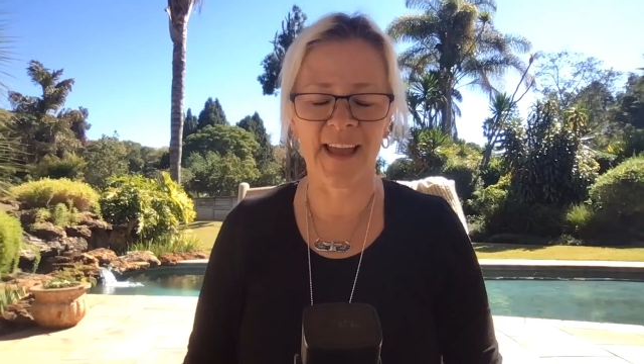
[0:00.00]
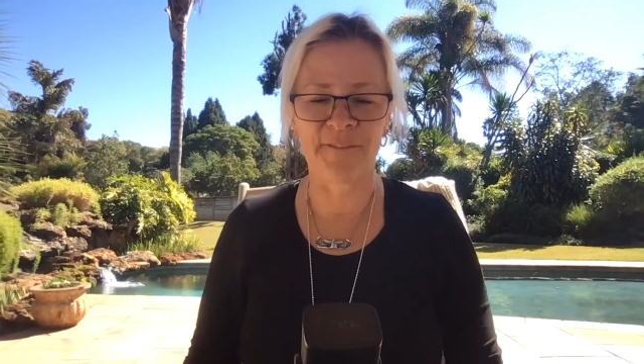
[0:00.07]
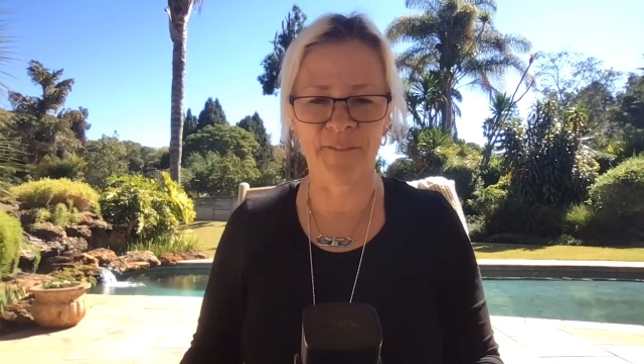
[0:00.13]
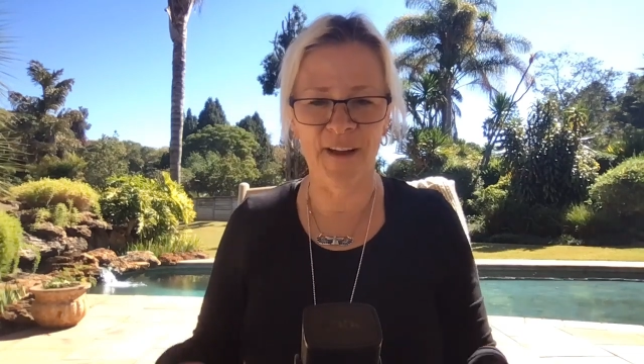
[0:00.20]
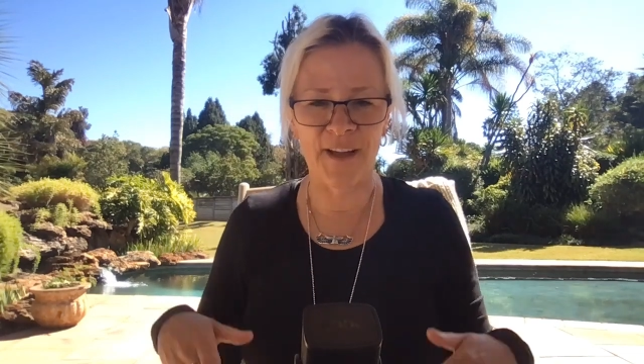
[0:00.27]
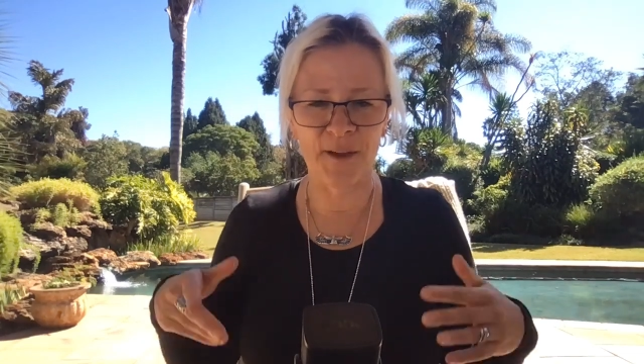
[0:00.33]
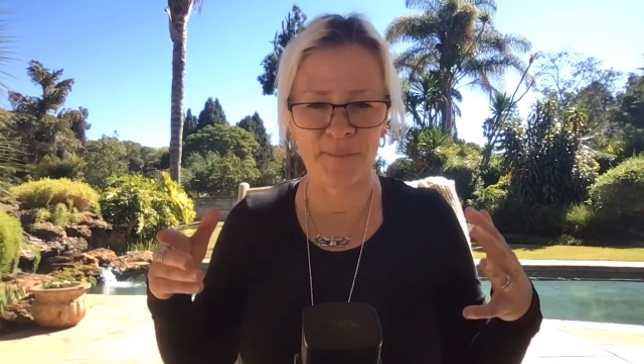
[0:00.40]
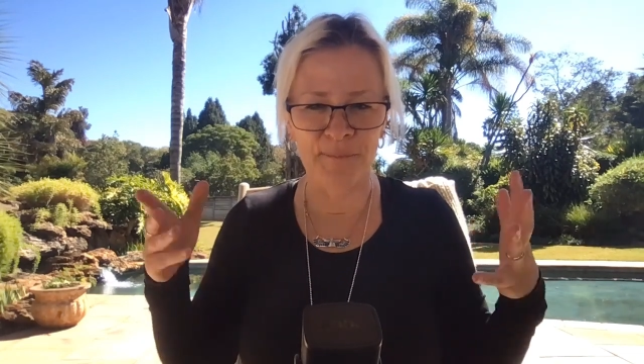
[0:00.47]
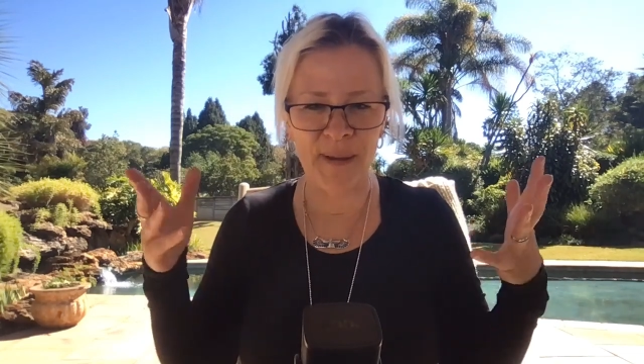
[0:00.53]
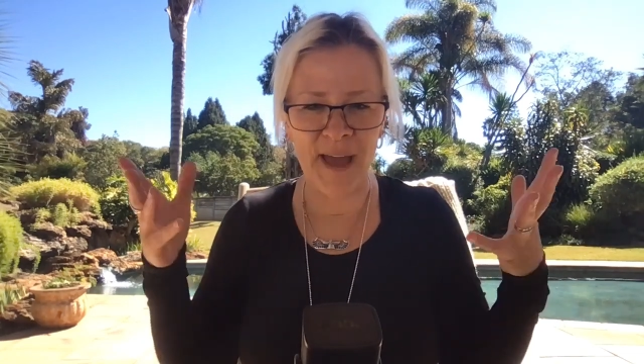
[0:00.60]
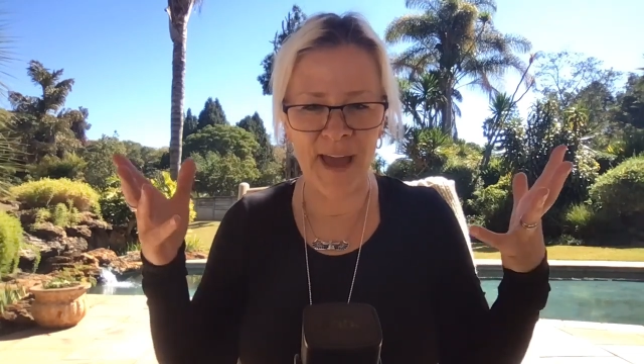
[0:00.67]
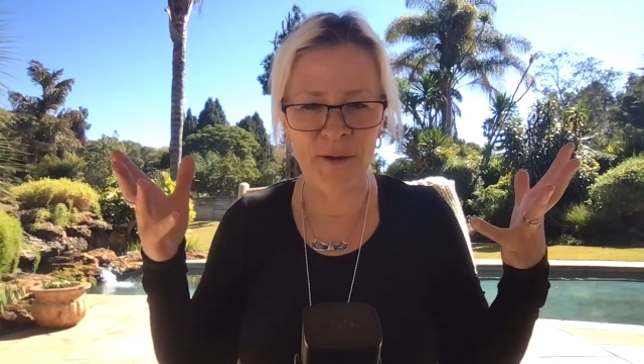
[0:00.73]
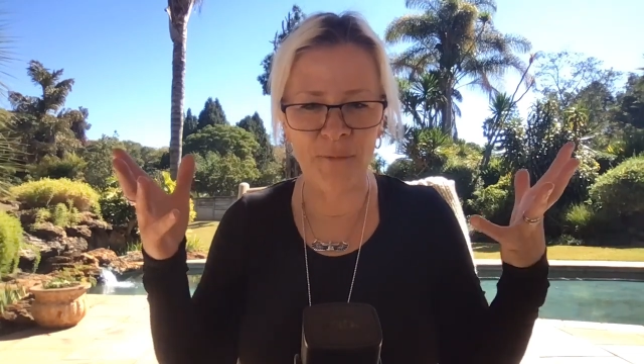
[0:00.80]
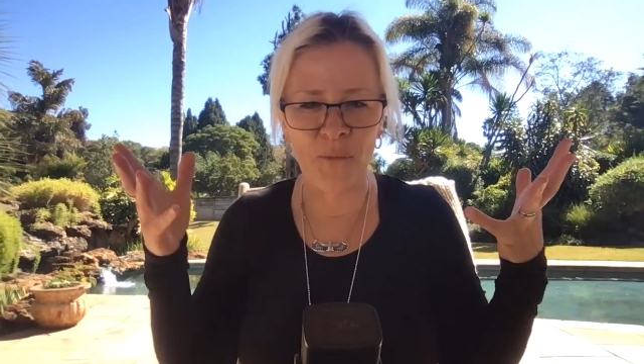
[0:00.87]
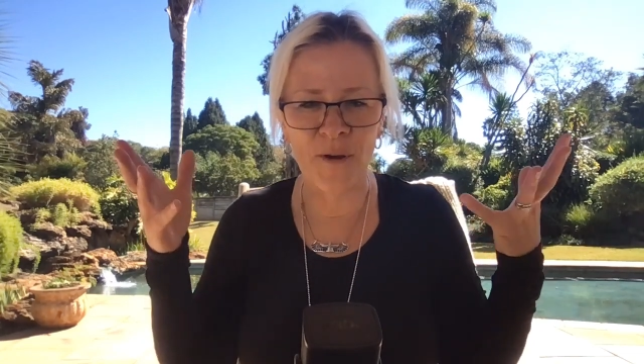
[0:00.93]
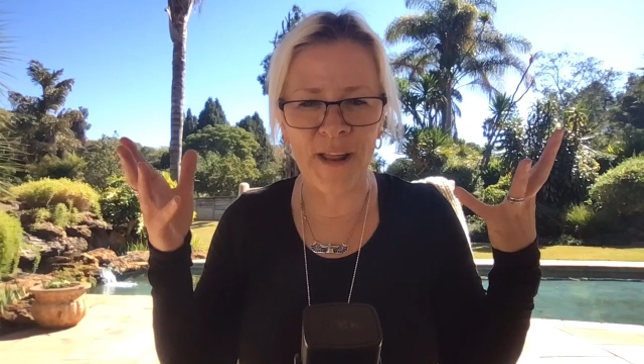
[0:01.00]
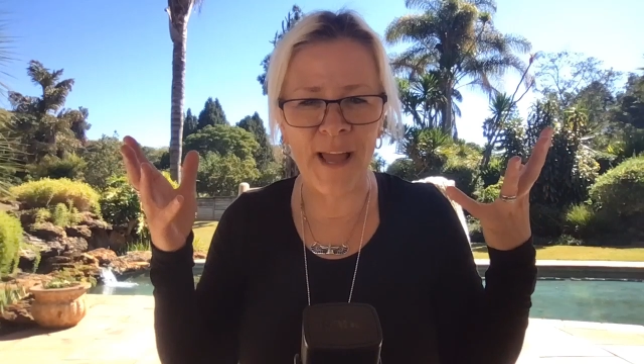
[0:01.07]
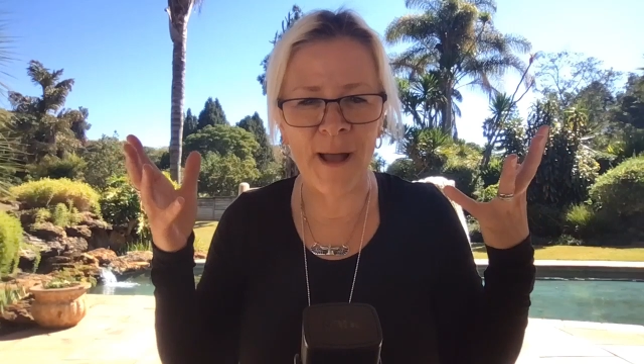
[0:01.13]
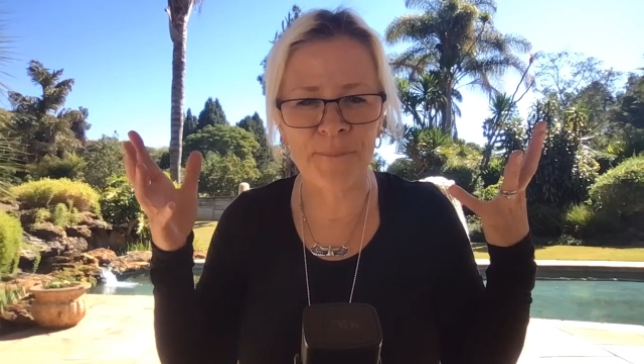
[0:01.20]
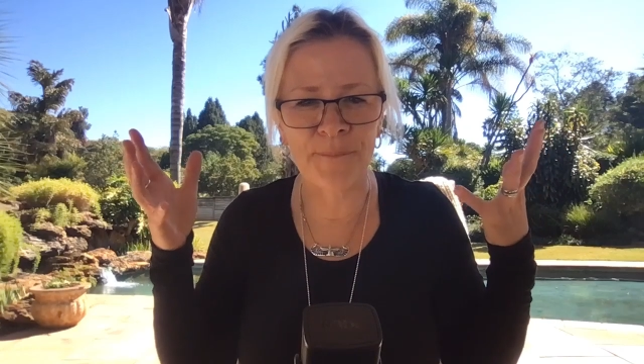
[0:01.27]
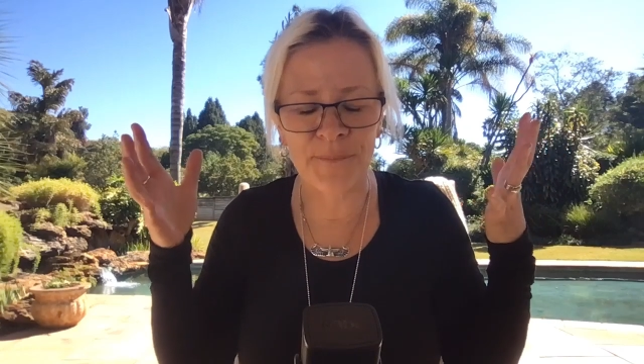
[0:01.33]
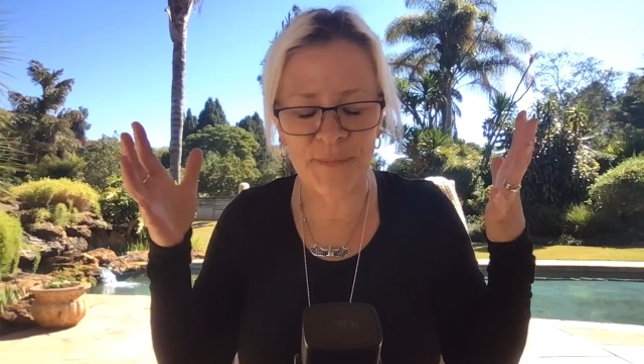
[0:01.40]
if I compare what I
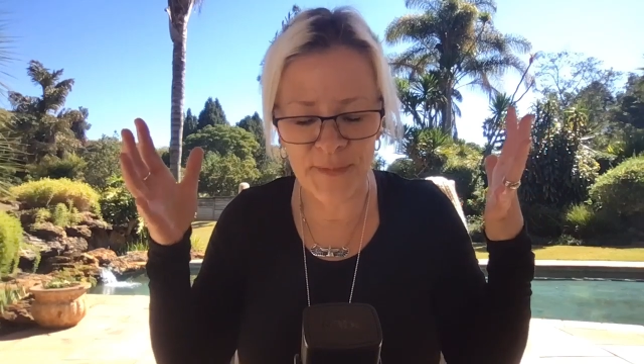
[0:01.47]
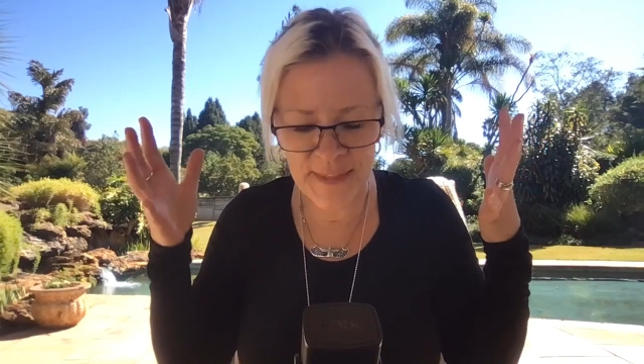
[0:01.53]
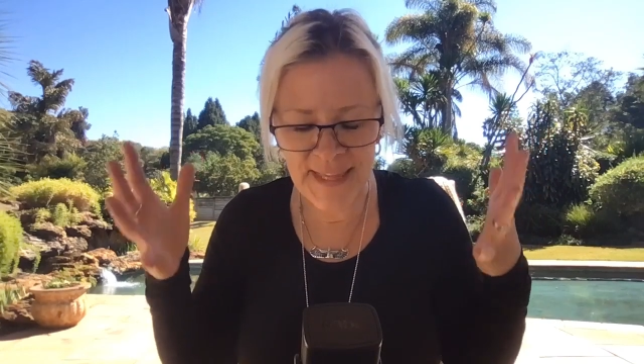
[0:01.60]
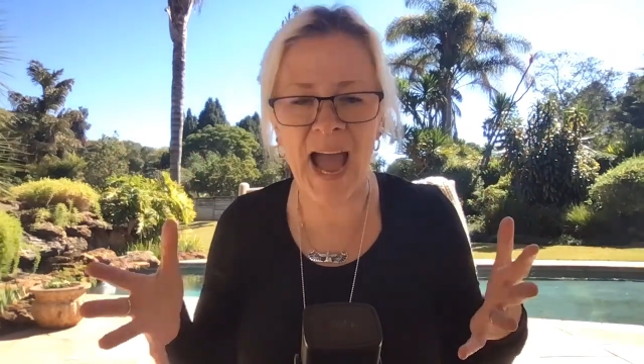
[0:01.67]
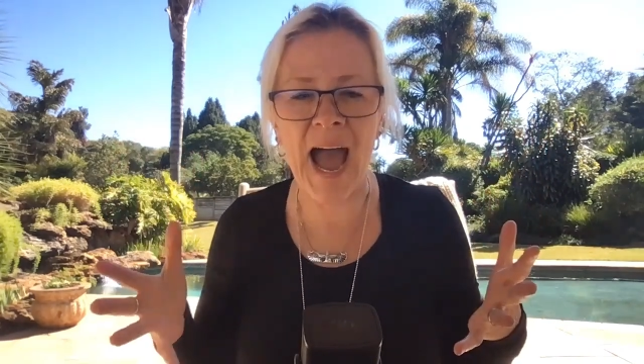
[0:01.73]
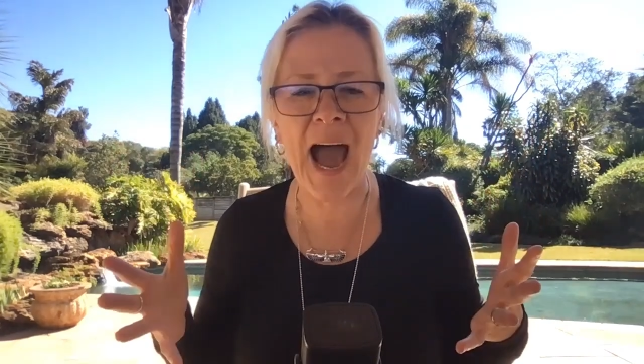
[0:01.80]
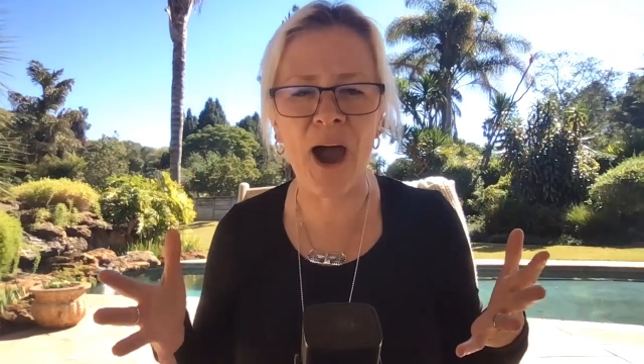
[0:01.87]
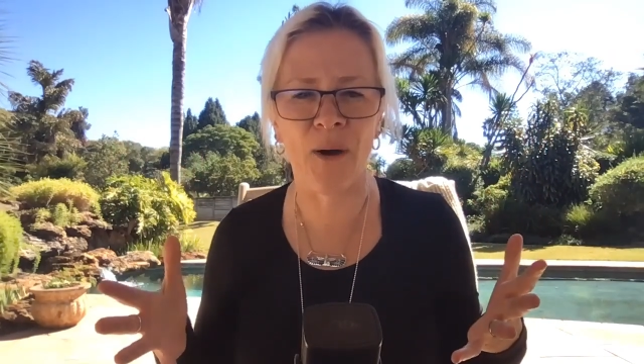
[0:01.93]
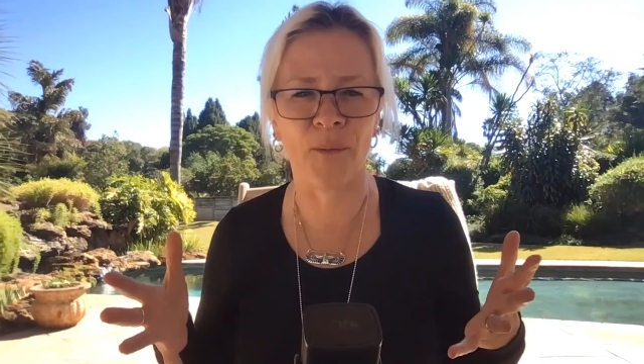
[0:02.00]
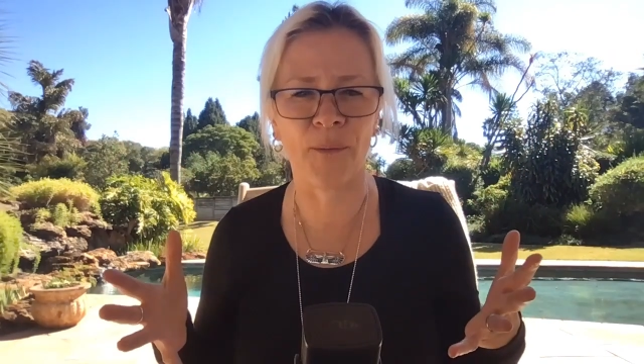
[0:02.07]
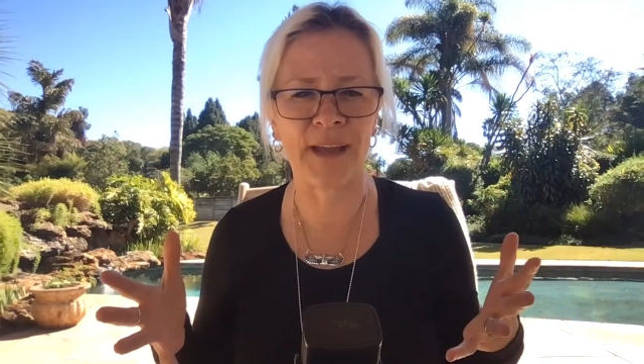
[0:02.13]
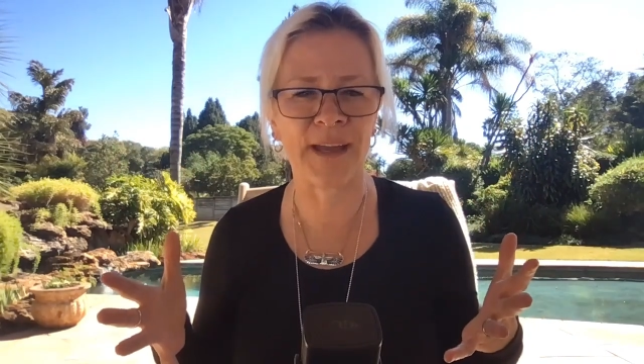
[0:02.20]
am now